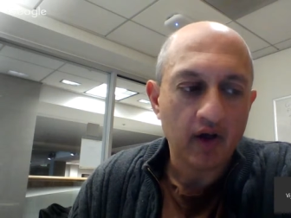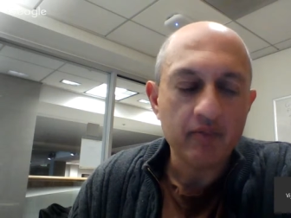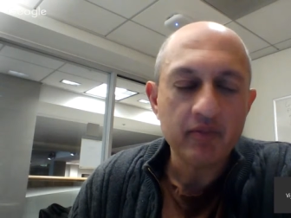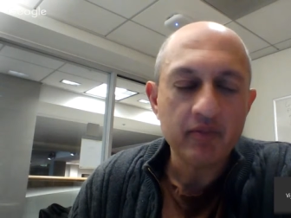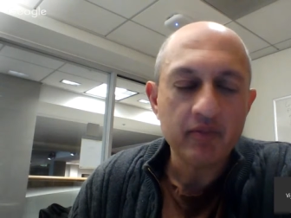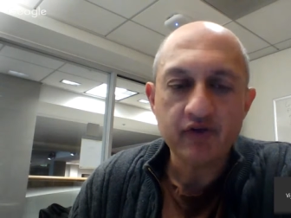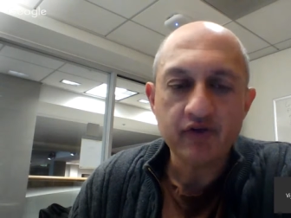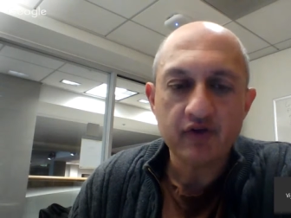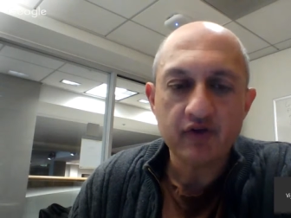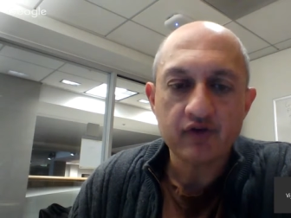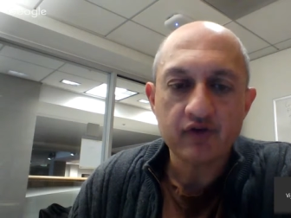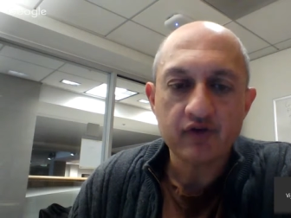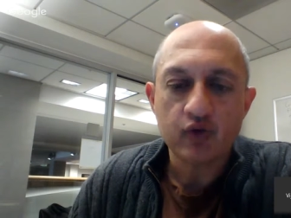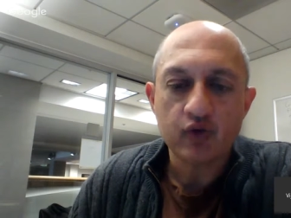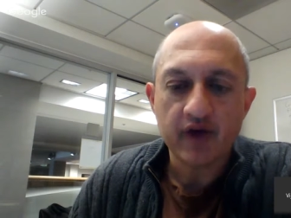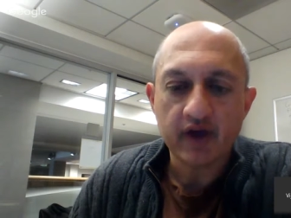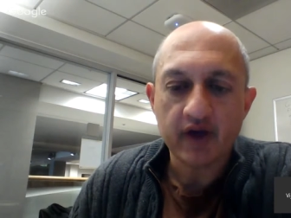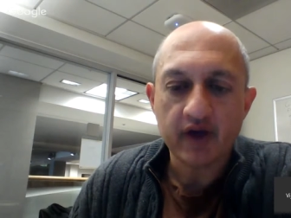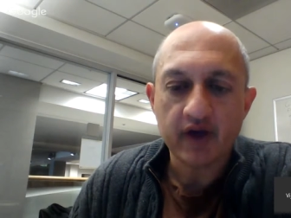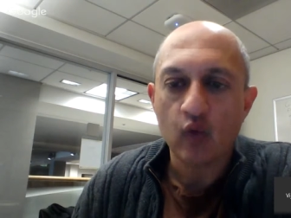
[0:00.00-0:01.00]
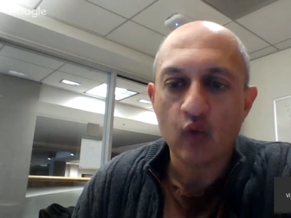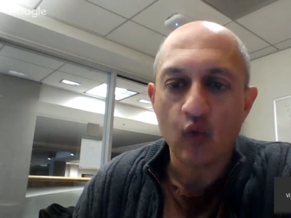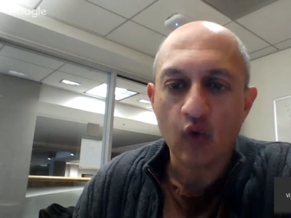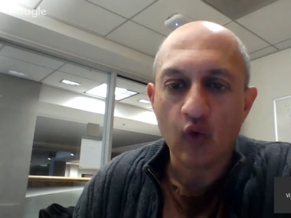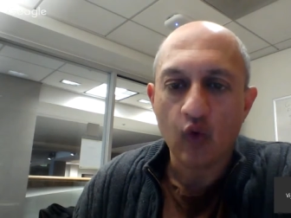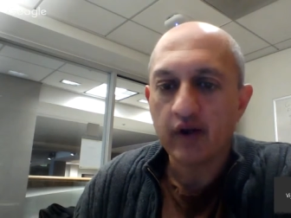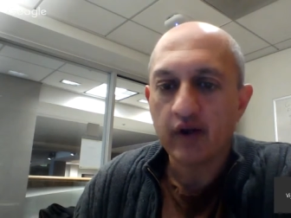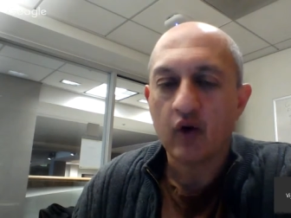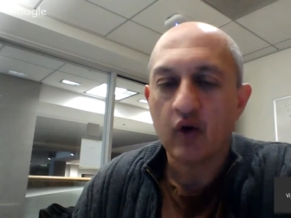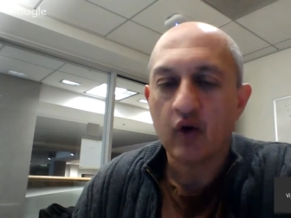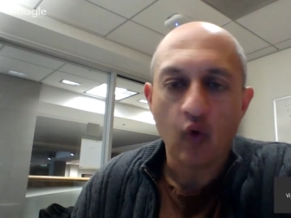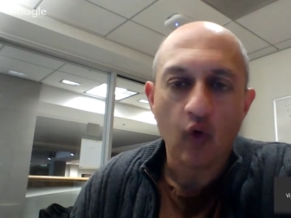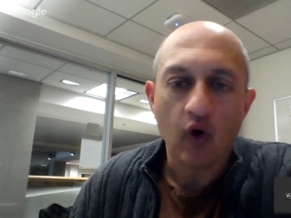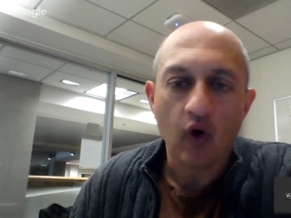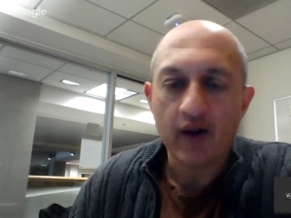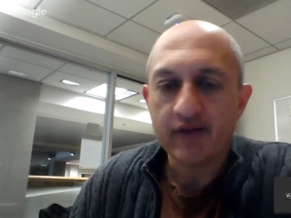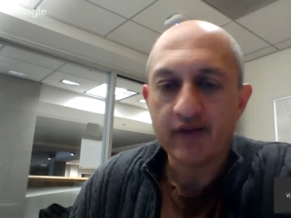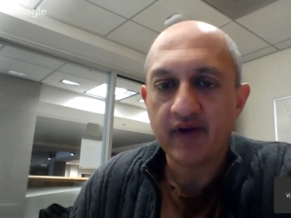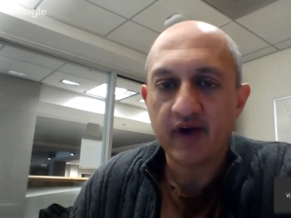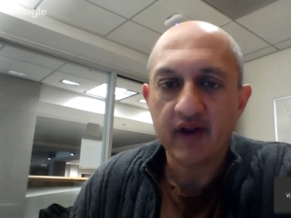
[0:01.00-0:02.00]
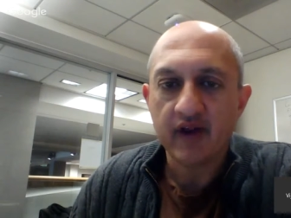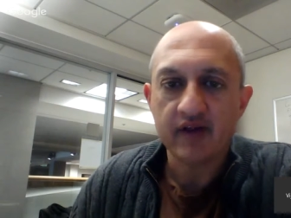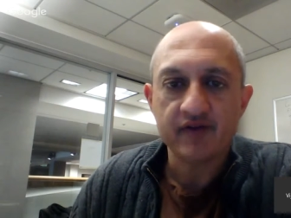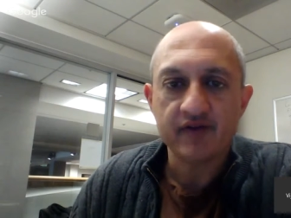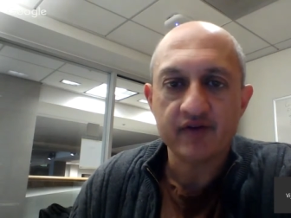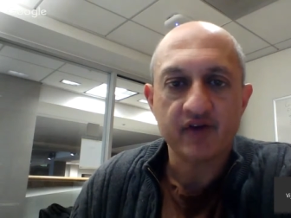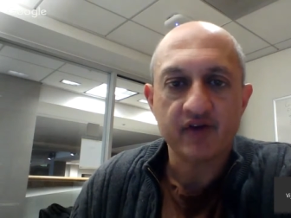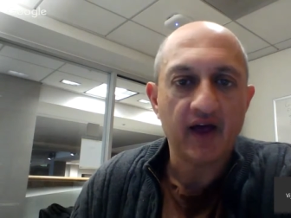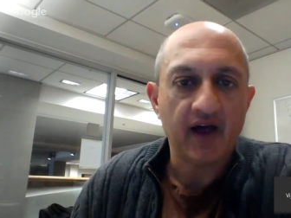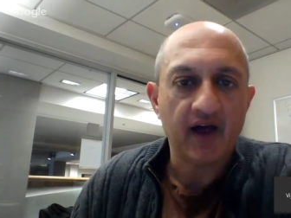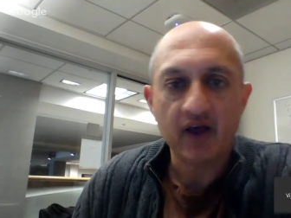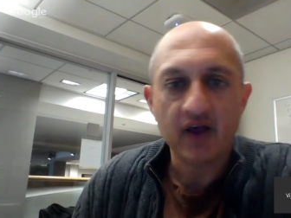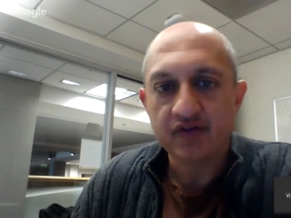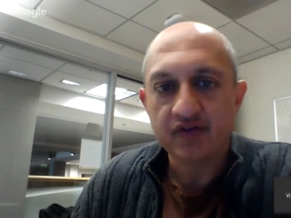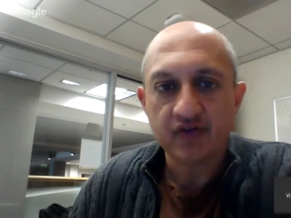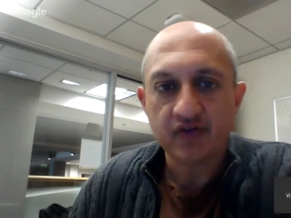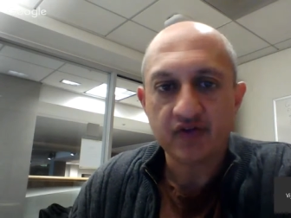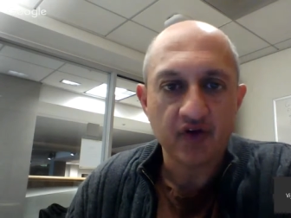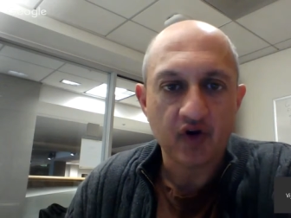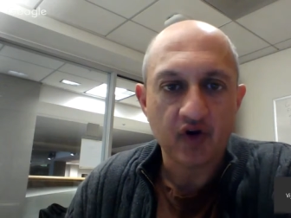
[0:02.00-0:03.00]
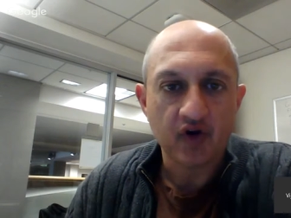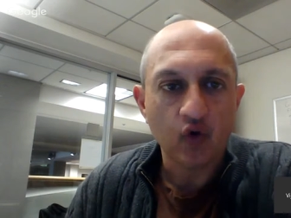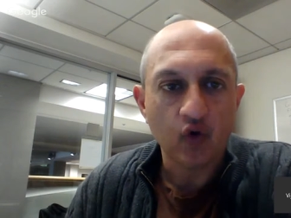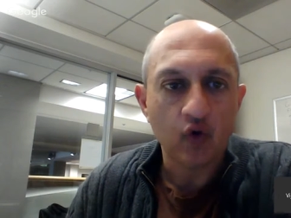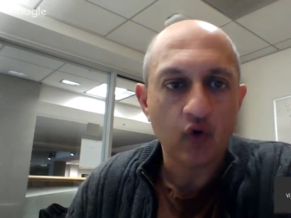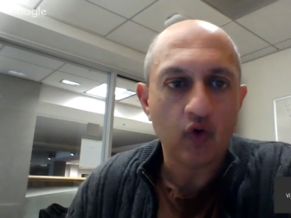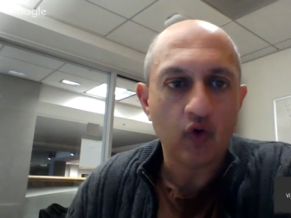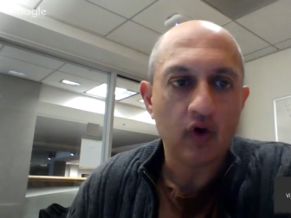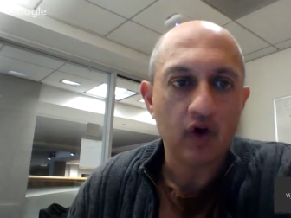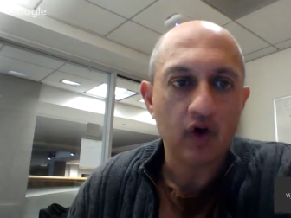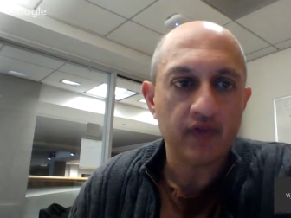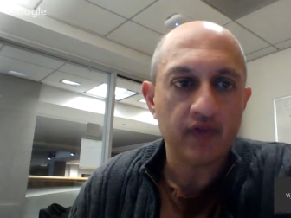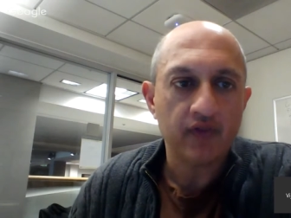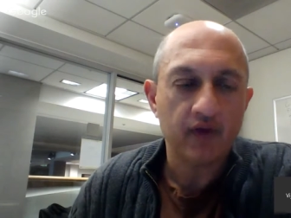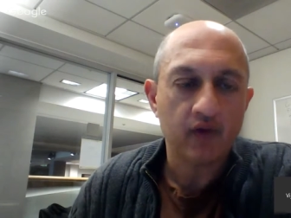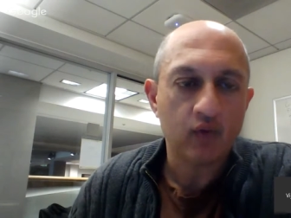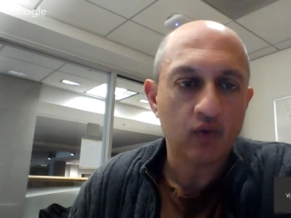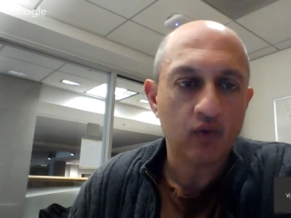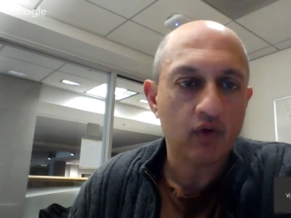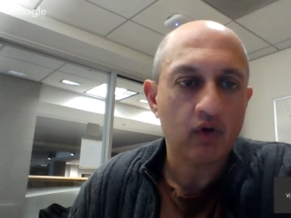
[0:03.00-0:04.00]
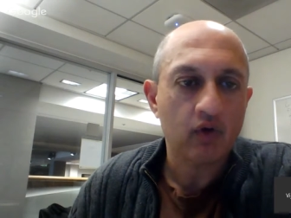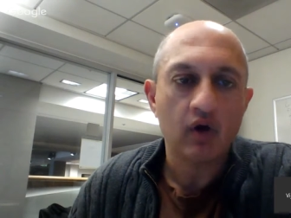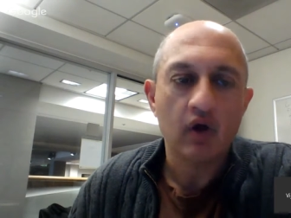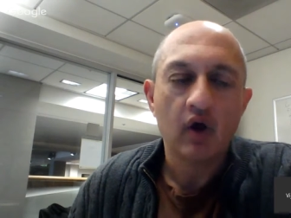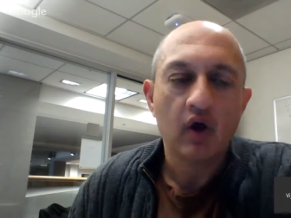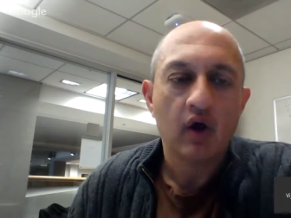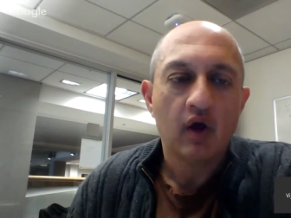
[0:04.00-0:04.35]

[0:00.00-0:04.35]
MBA students were taking one quantitative class in the core, and they were